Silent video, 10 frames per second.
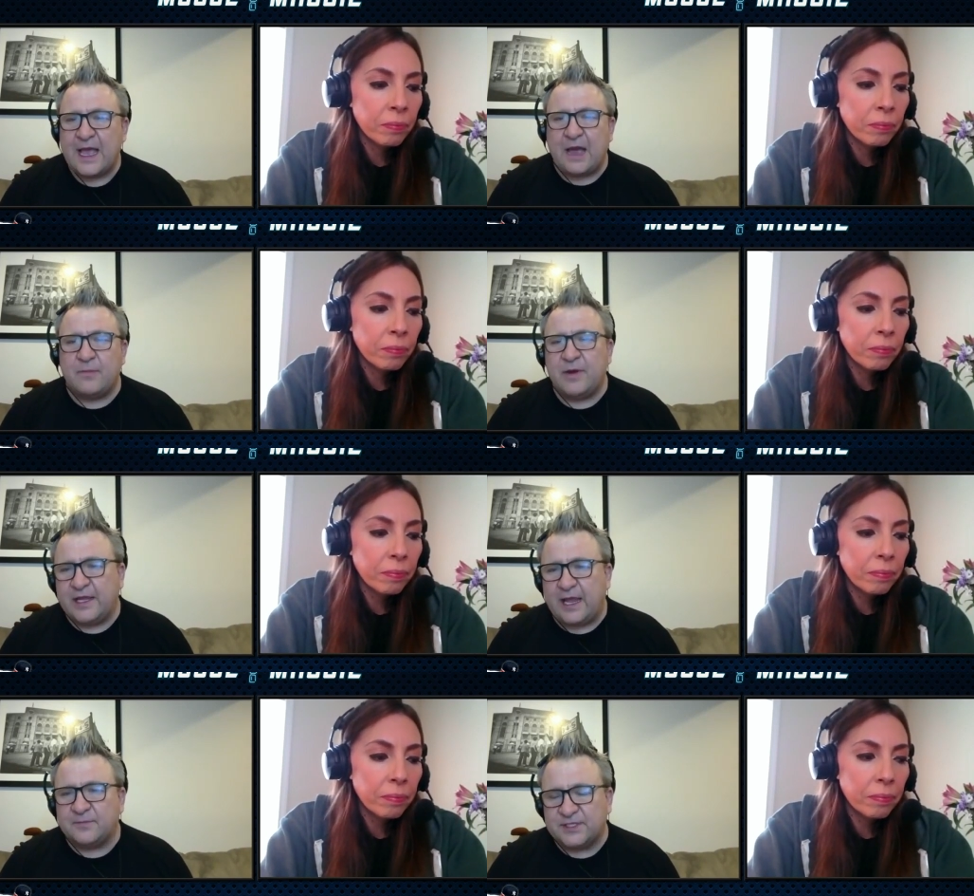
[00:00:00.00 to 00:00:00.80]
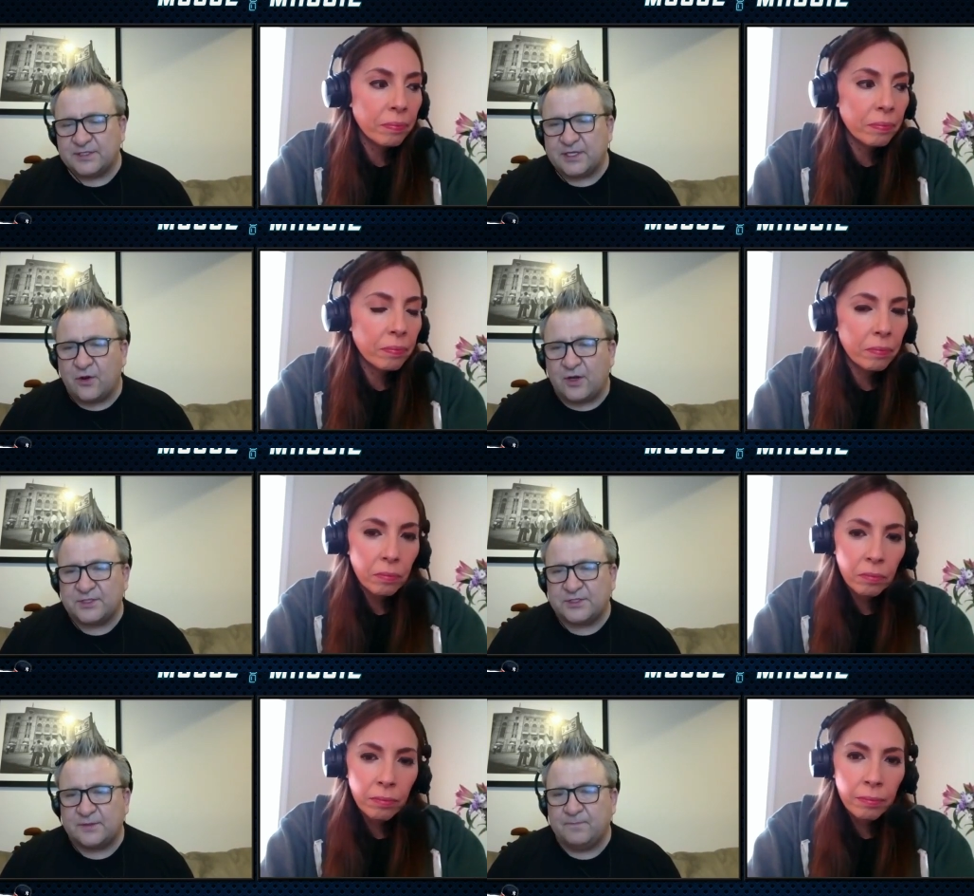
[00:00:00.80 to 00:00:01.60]
Speaker 1: How many games does it
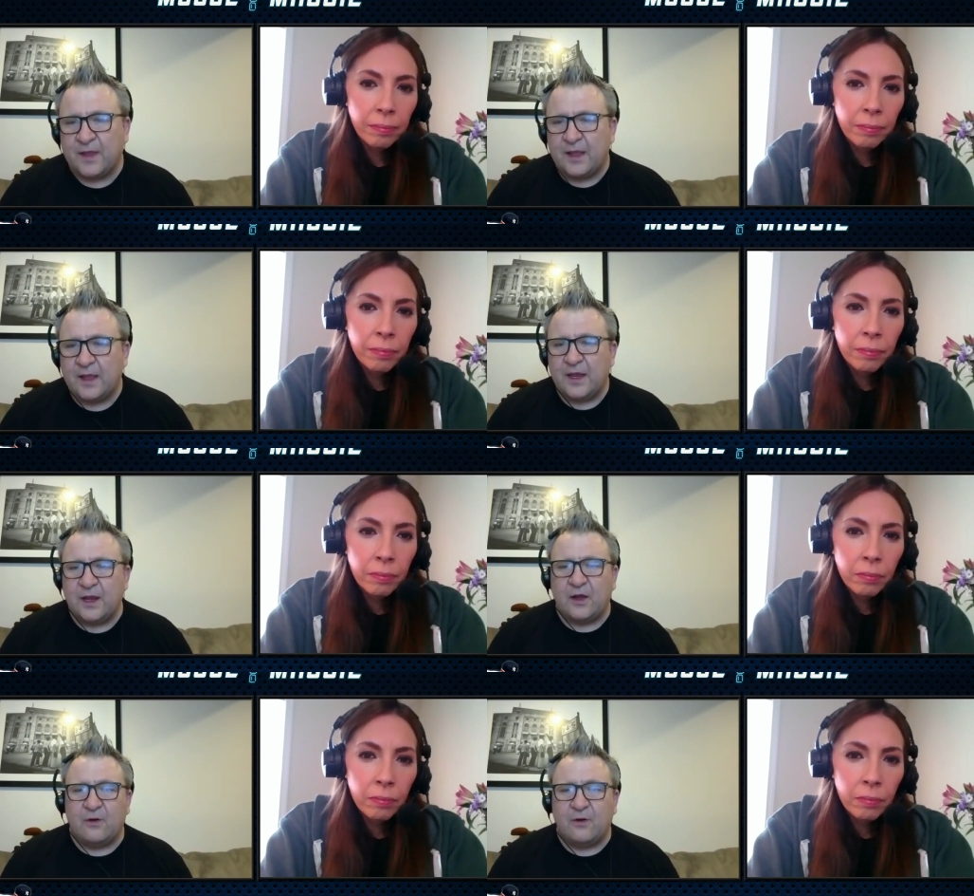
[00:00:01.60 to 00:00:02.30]
cost him? You know,